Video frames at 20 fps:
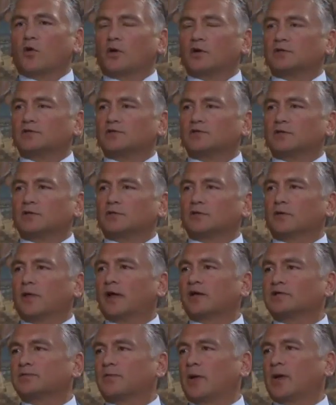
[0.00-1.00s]
is the
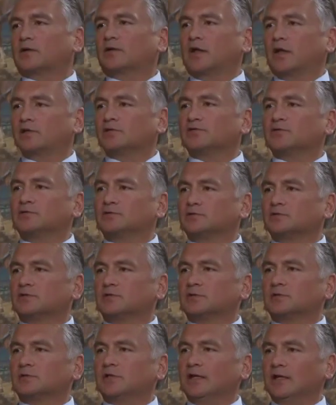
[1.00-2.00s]
expectations
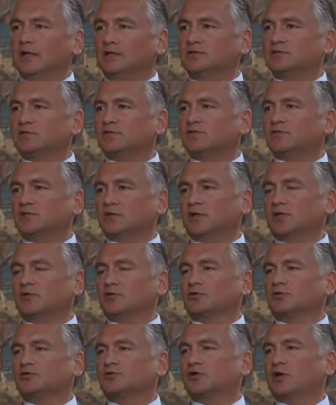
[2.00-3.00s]
and needs of
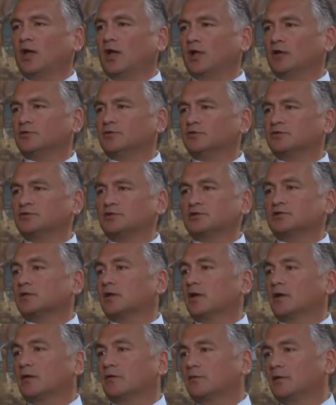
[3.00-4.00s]
seniors change, just
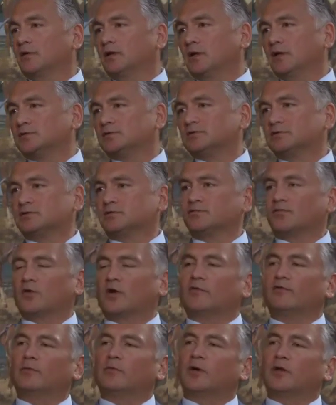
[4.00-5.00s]
like the needs for
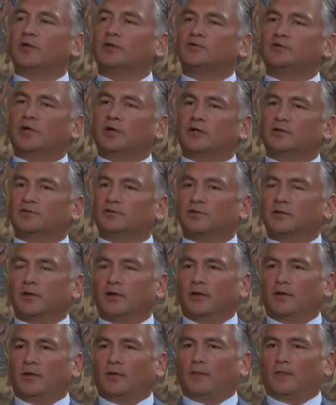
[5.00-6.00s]
everybody change. Yeah.
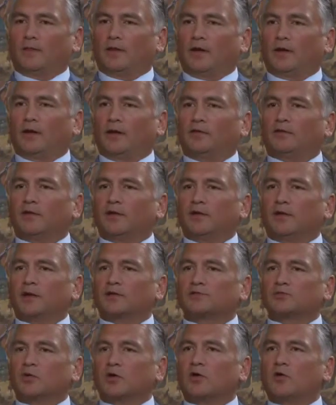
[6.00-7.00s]
And I think
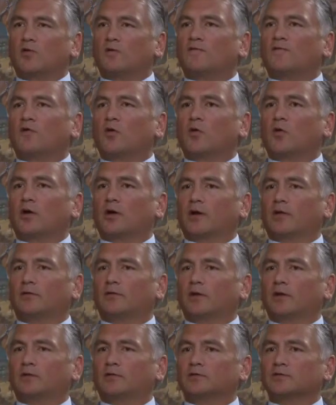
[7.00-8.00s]
as we go forward, I
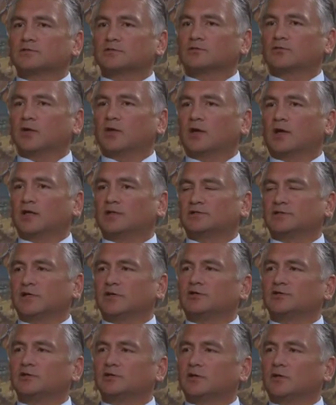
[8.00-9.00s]
think there's a
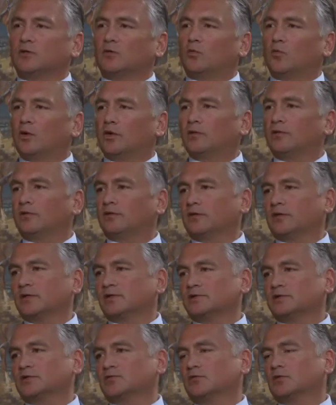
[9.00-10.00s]
realization that one of the
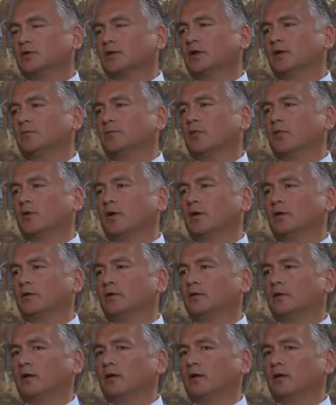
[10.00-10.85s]
things that's really important